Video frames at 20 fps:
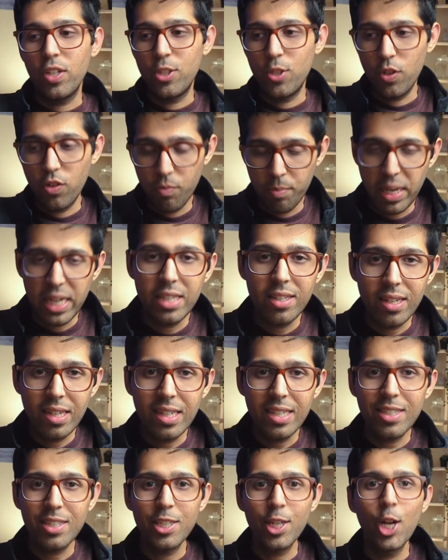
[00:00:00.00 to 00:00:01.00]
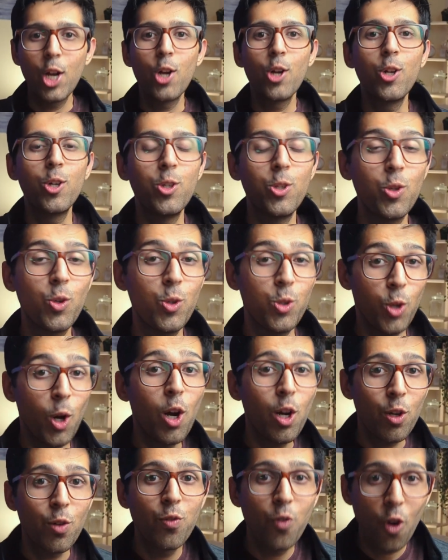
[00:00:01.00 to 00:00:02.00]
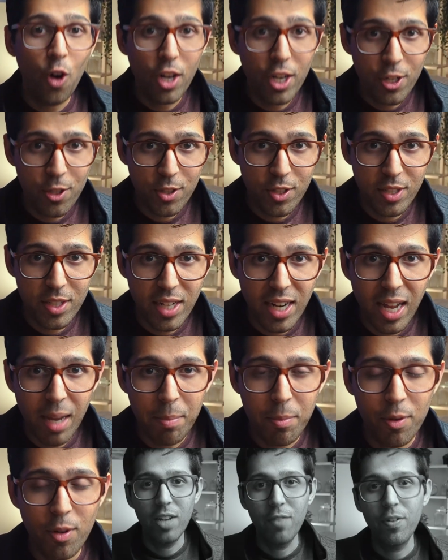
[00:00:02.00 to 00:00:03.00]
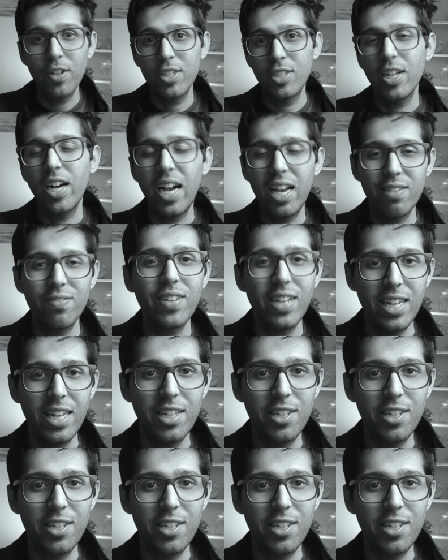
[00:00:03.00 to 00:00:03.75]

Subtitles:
once you have made the list, do not fall into the trap in which I fell